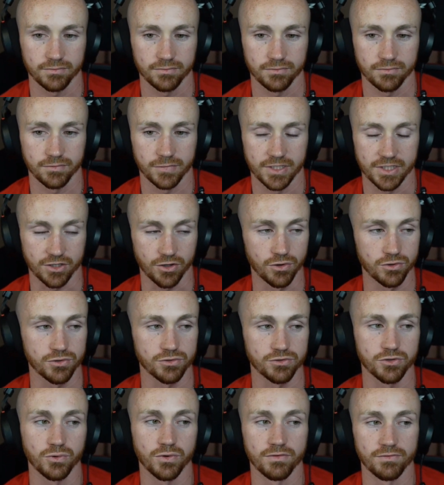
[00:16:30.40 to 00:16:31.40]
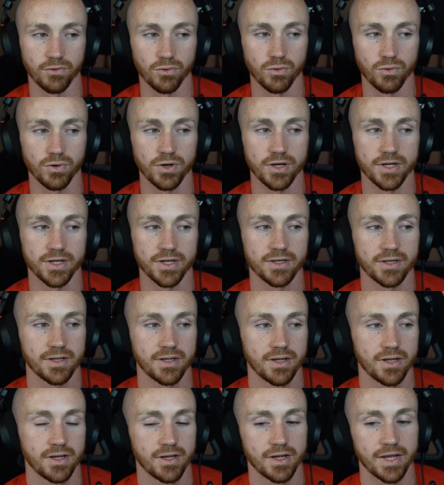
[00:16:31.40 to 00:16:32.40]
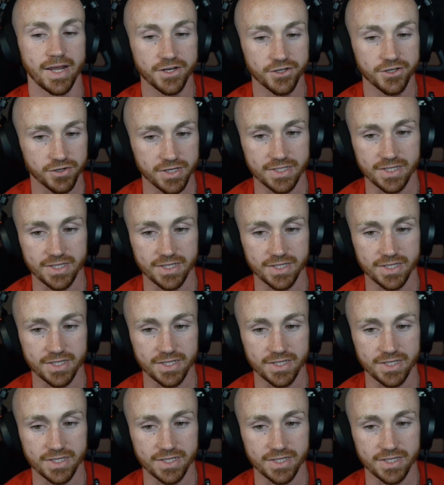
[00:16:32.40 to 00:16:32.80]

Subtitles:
It's crucial to avoid injuries